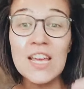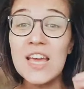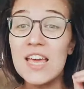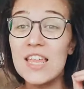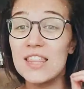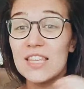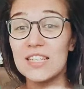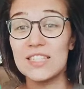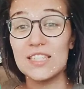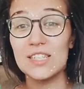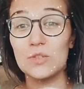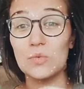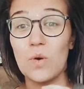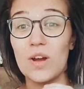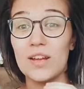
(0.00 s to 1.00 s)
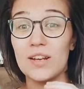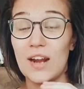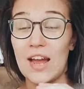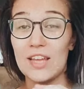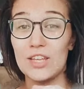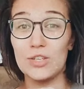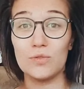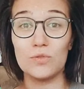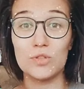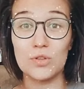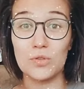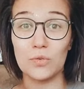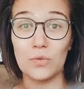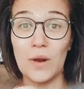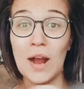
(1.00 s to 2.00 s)
This is what I used
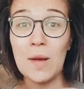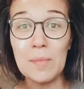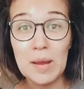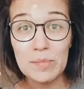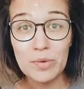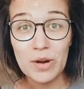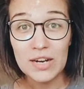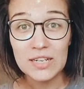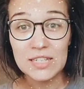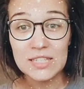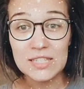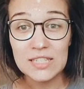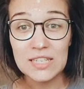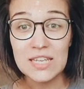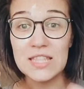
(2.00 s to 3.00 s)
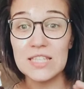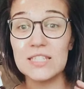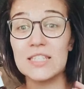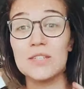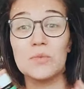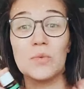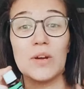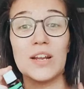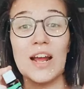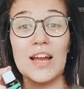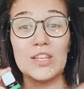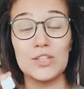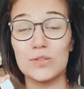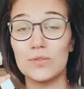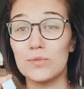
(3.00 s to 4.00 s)
throughout my pregnancy. This is what I
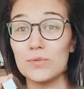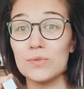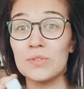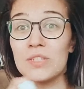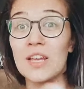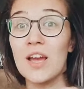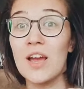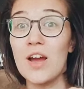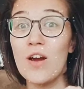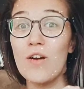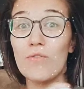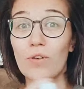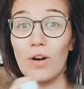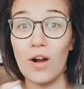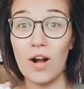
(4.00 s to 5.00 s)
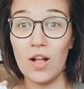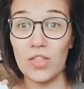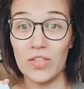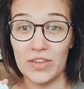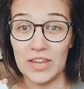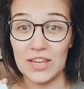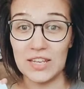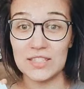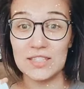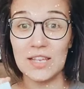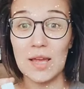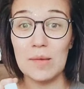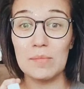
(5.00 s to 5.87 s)
use for all the things.